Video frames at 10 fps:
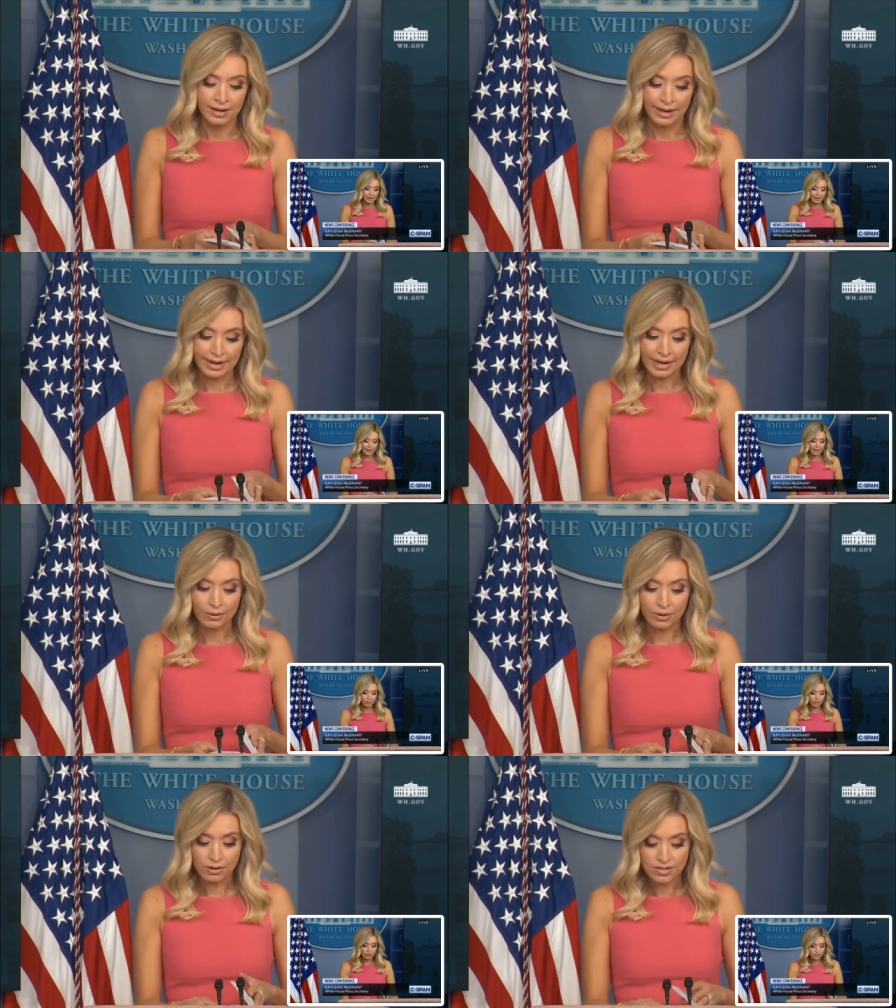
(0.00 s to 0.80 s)
And I
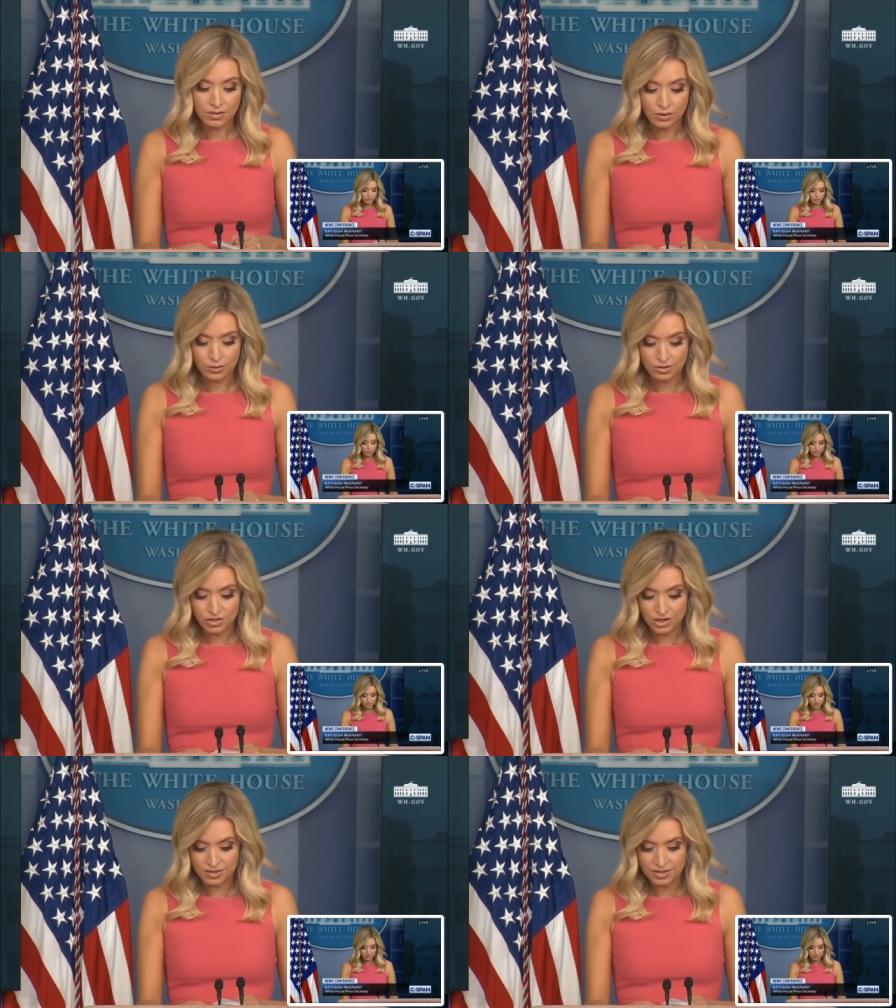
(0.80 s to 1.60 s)
would also
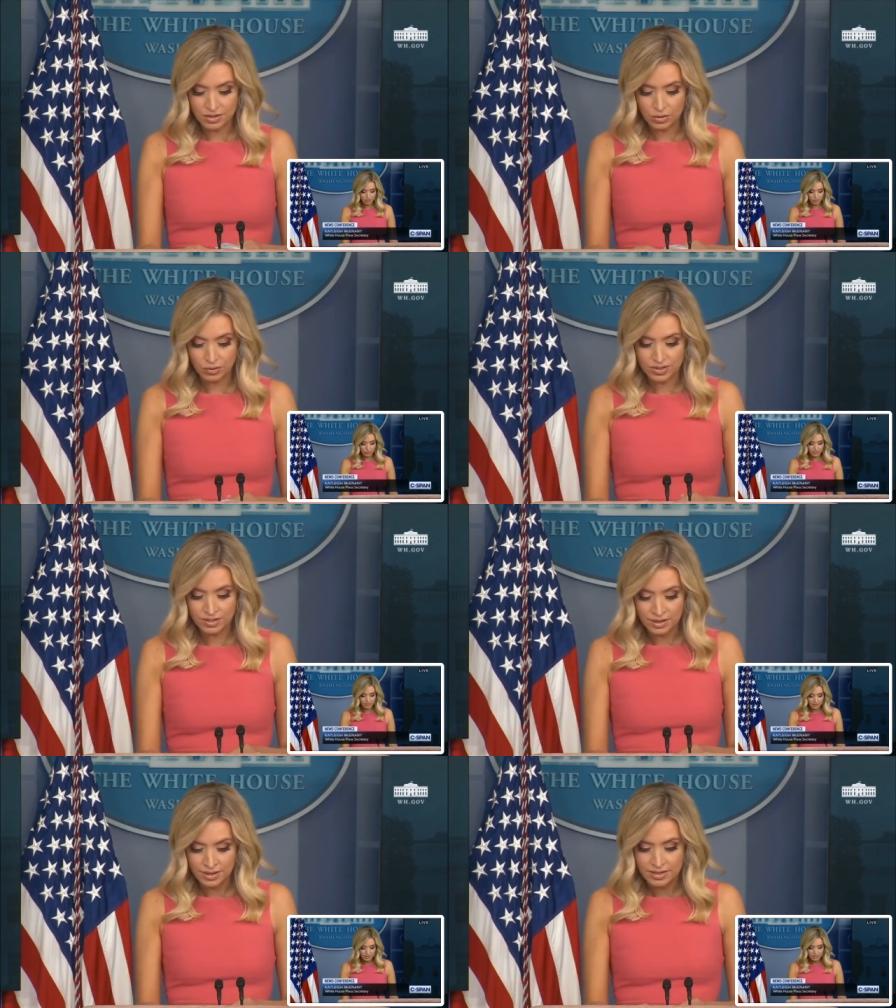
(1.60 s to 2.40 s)
just note
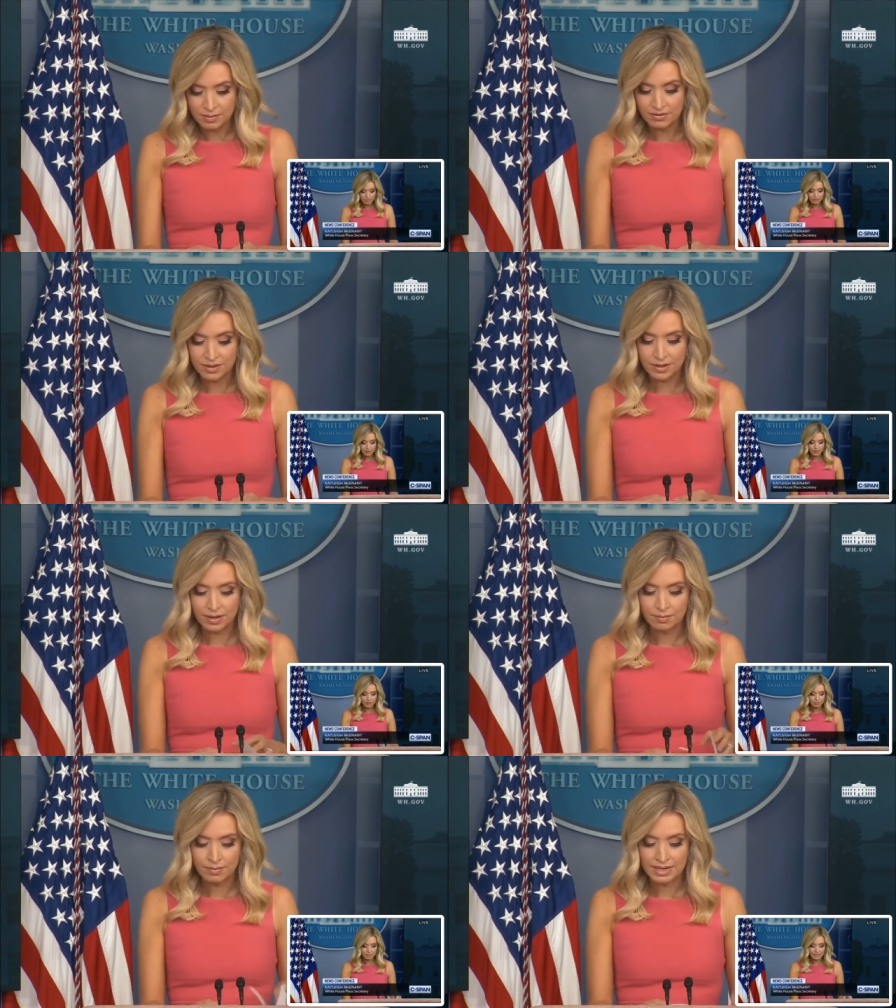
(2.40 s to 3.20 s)
some of
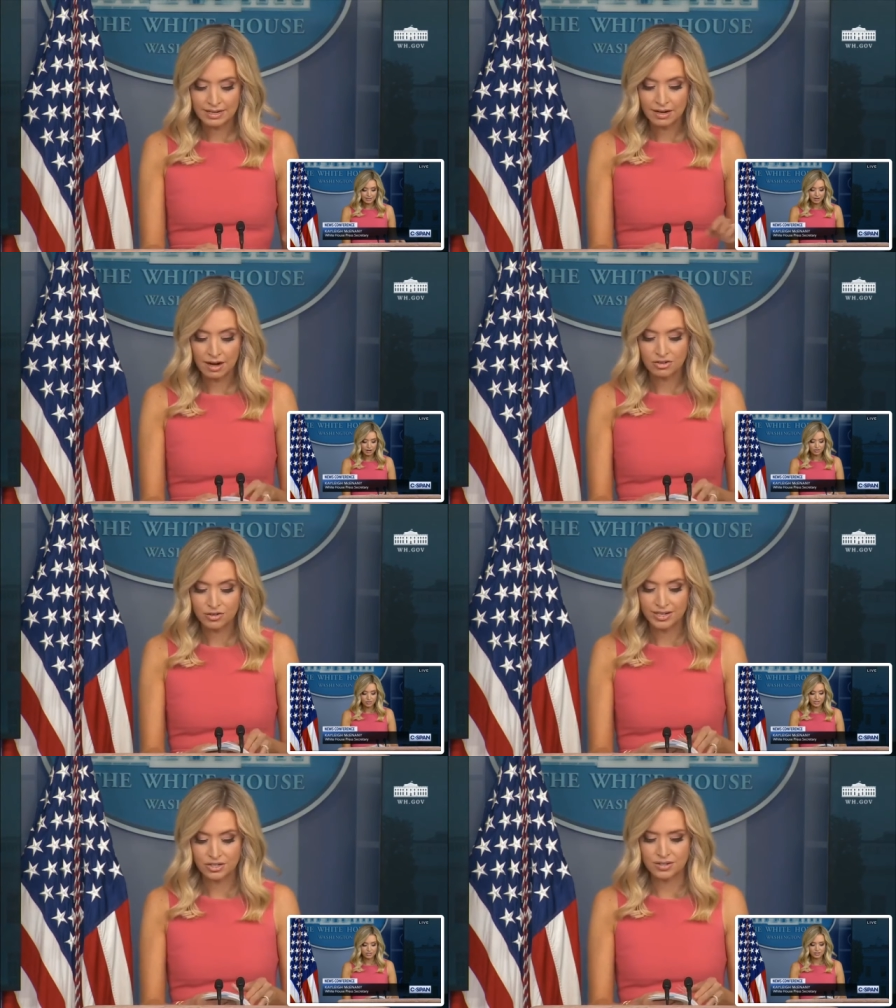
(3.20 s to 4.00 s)
the media
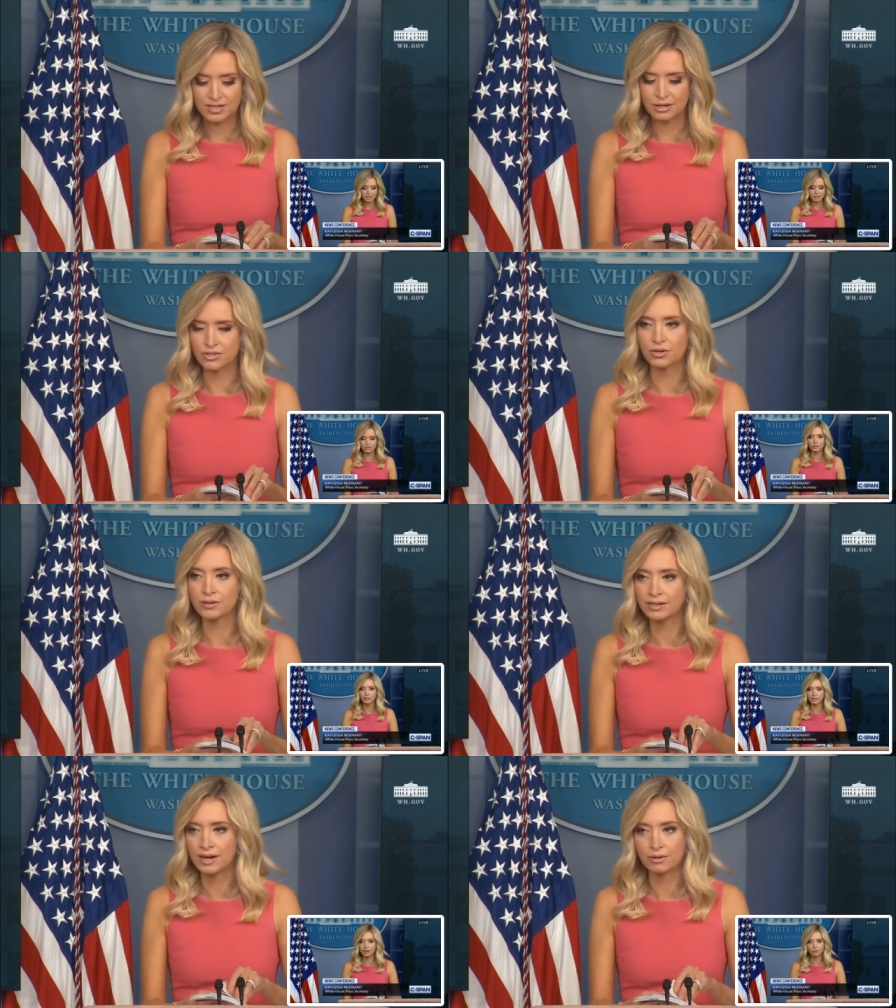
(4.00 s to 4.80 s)
contradictions here,
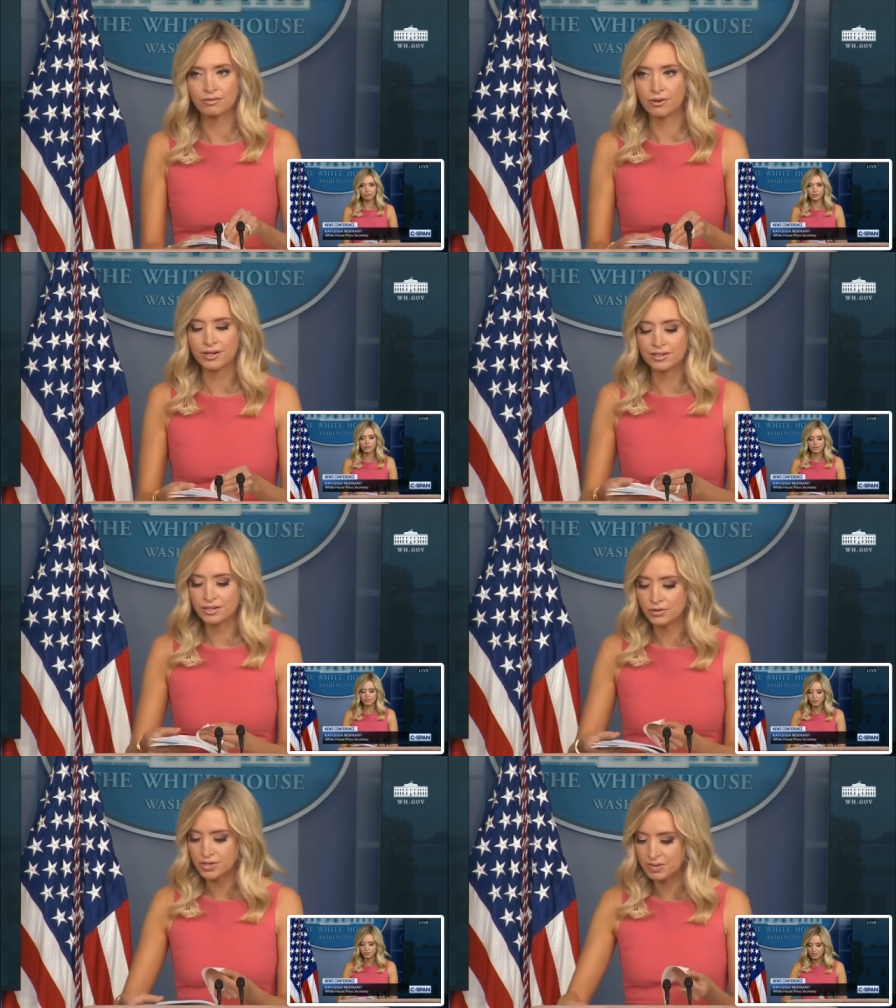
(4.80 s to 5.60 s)
certainly not referring to
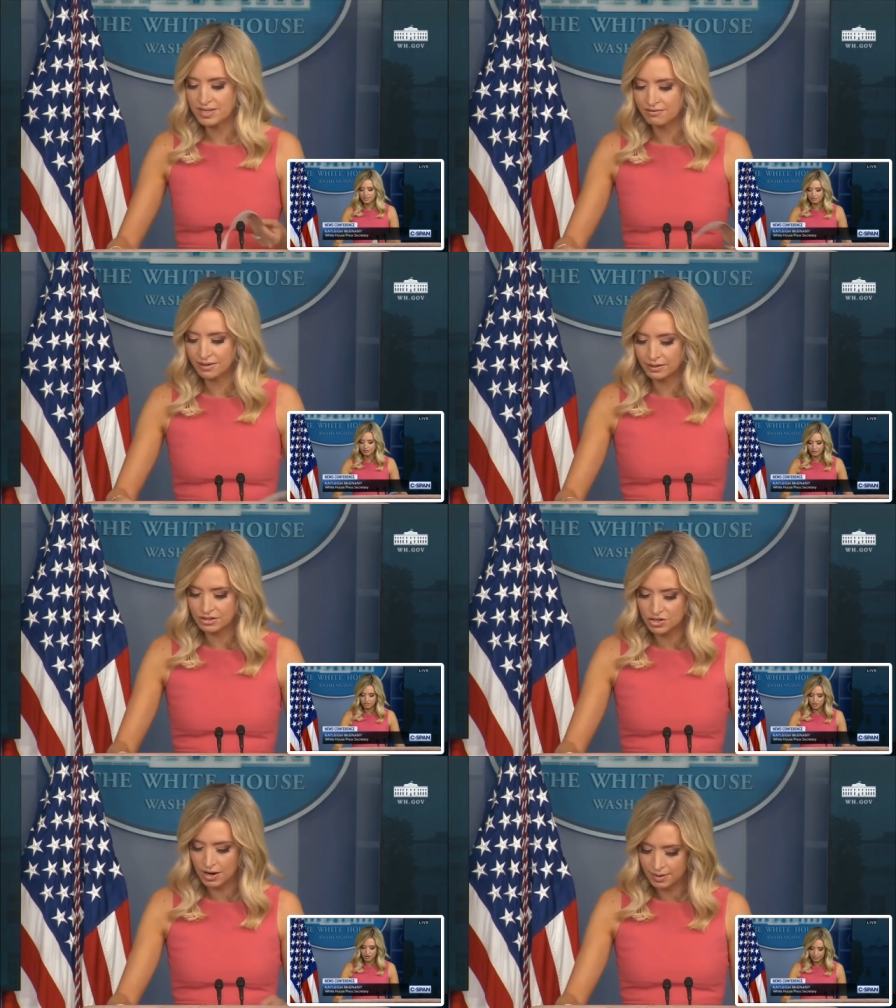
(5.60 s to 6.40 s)
you specifically,
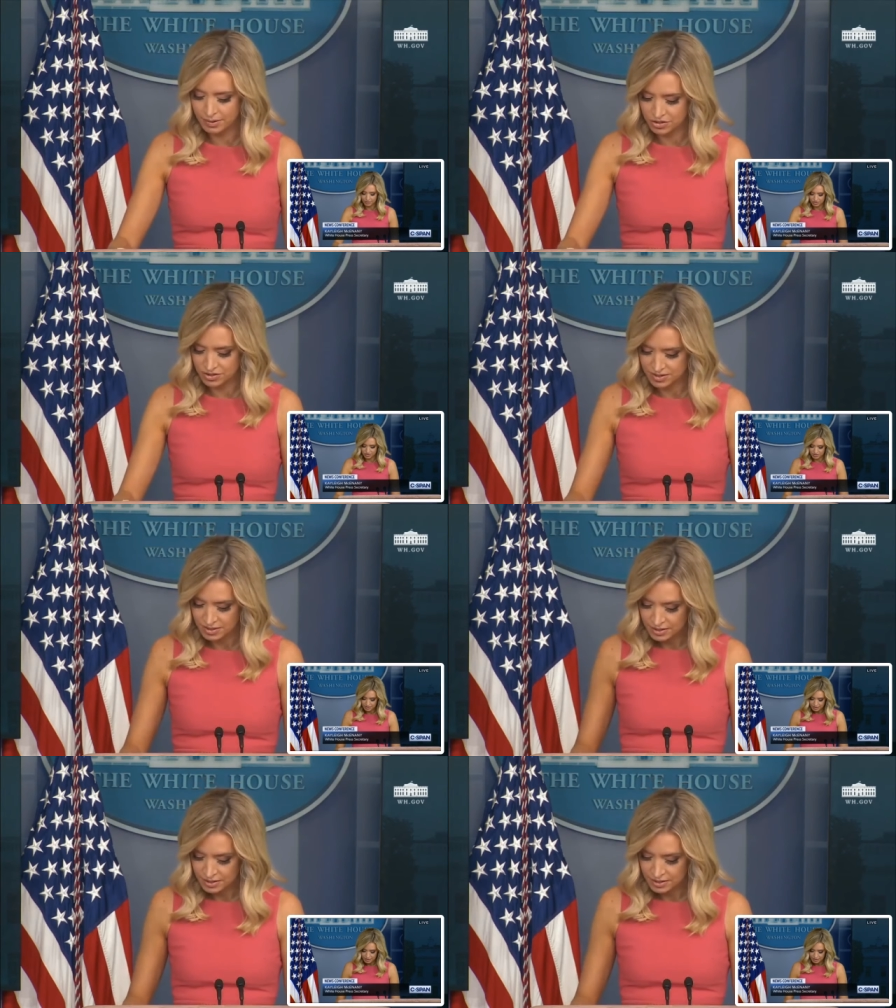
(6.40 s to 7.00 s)
John, but just